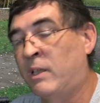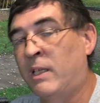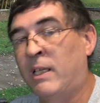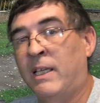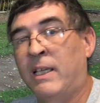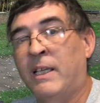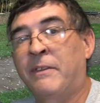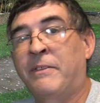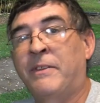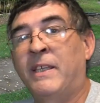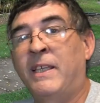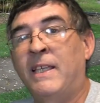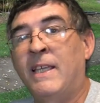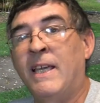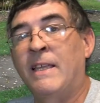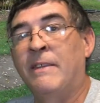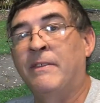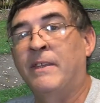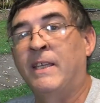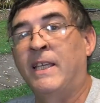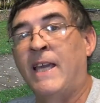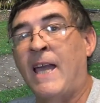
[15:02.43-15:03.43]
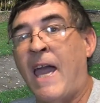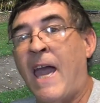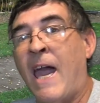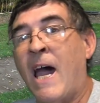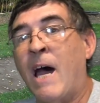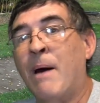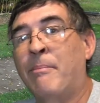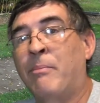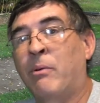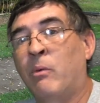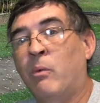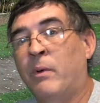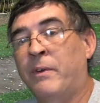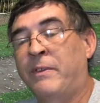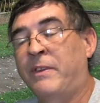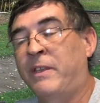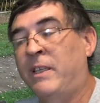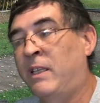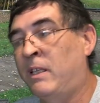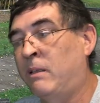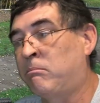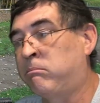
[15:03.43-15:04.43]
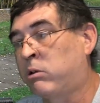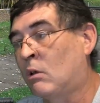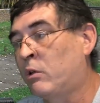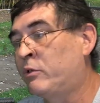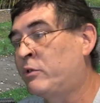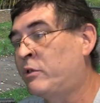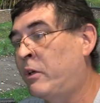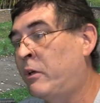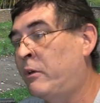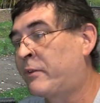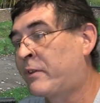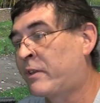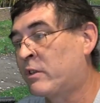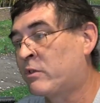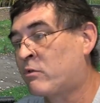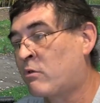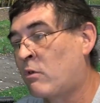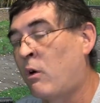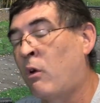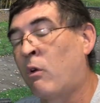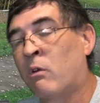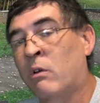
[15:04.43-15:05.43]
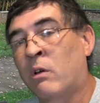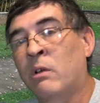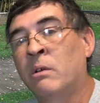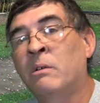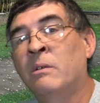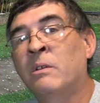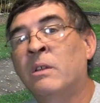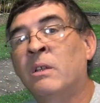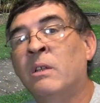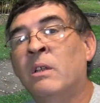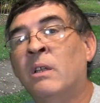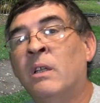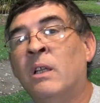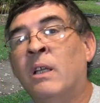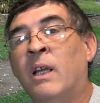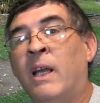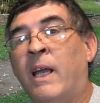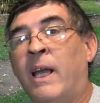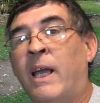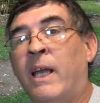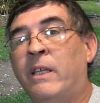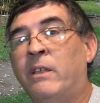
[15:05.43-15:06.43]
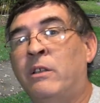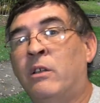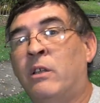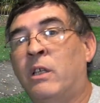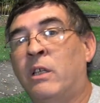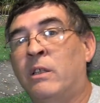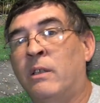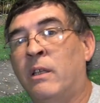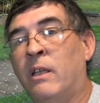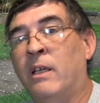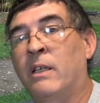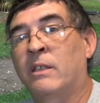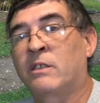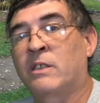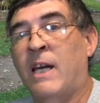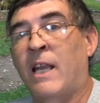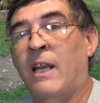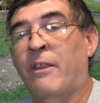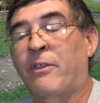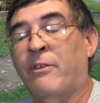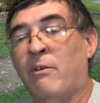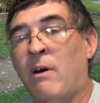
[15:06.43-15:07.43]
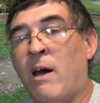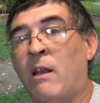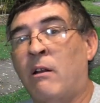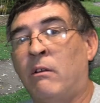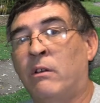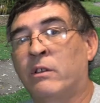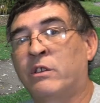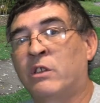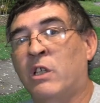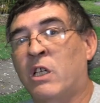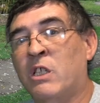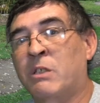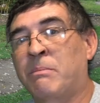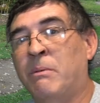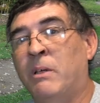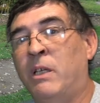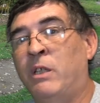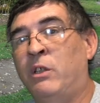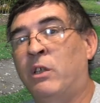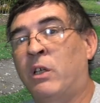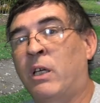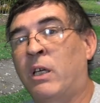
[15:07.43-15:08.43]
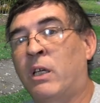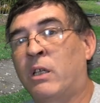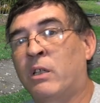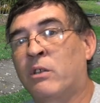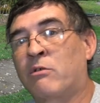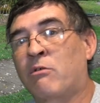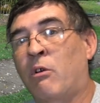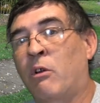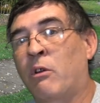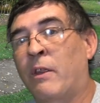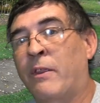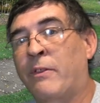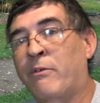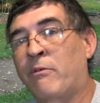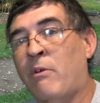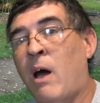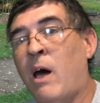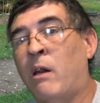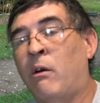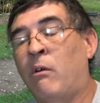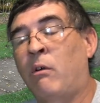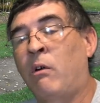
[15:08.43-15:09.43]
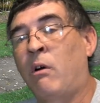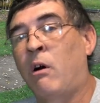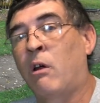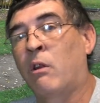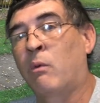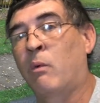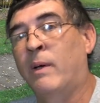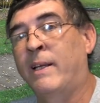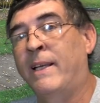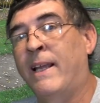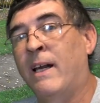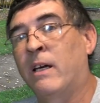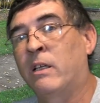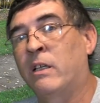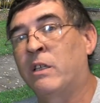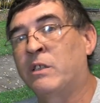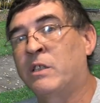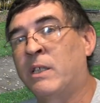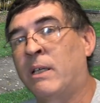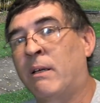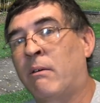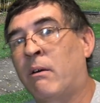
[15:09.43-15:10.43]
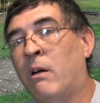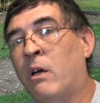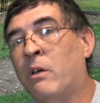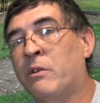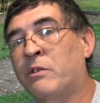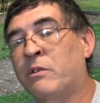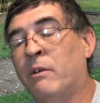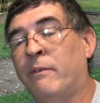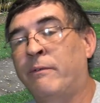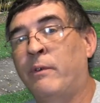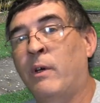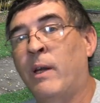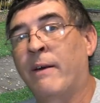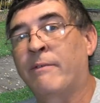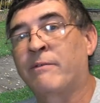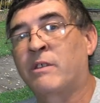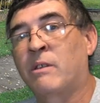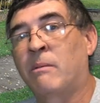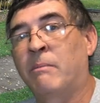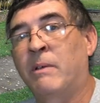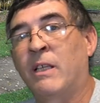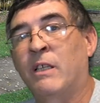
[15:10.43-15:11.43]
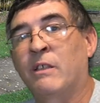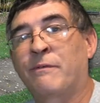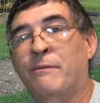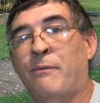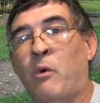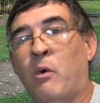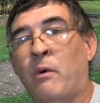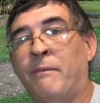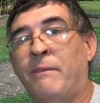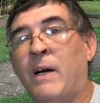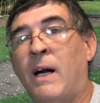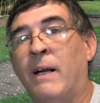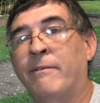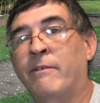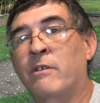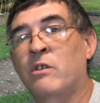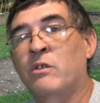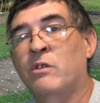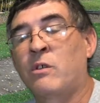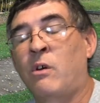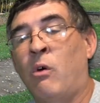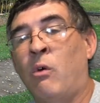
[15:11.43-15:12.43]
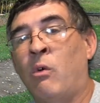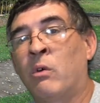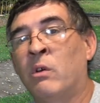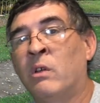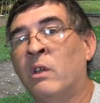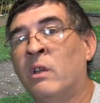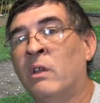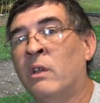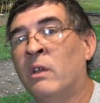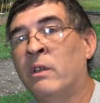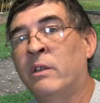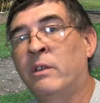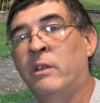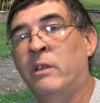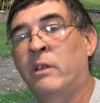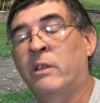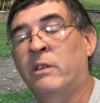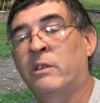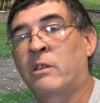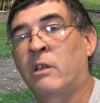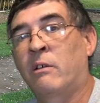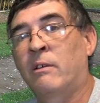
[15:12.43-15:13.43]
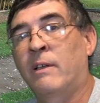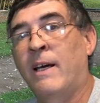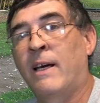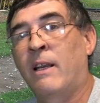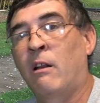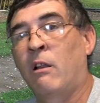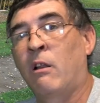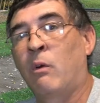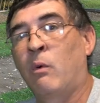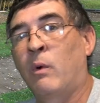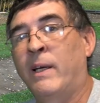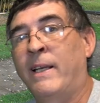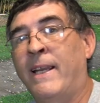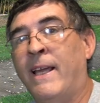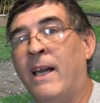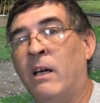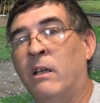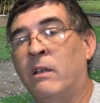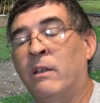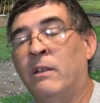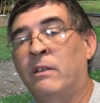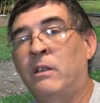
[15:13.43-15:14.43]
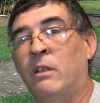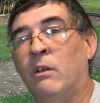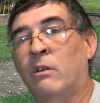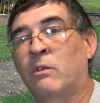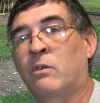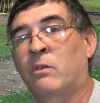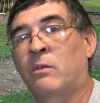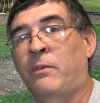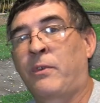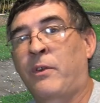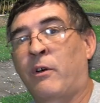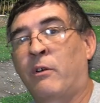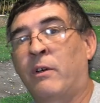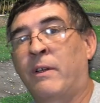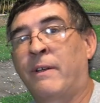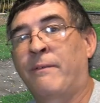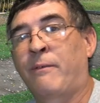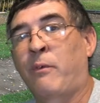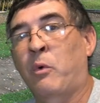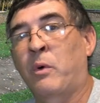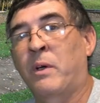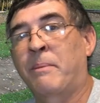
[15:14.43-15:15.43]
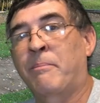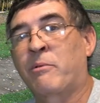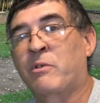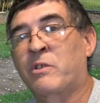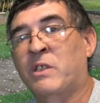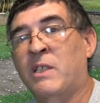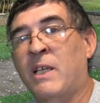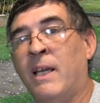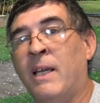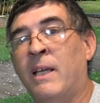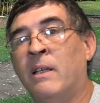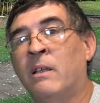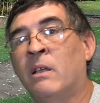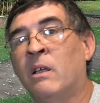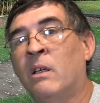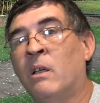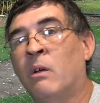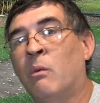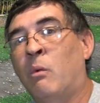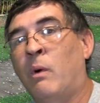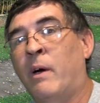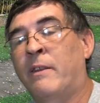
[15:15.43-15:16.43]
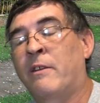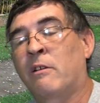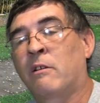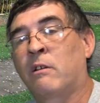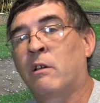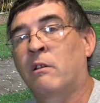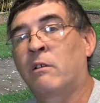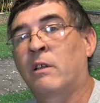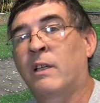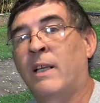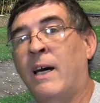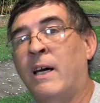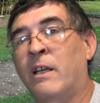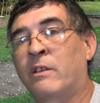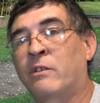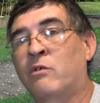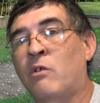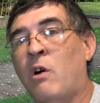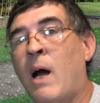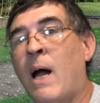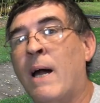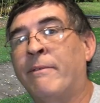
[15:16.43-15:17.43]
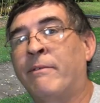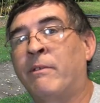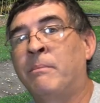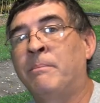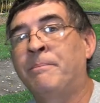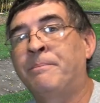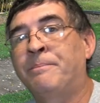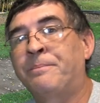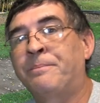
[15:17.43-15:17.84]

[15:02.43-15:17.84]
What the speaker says: can get the app with the Bluetooth controller, and it's got a throttle adjustment, and you can control the throttle all the way down to 0. So if you have somebody that's 4 or 5 years old, you can turn that all the way down to 30, 40% while they're learning how to drive them.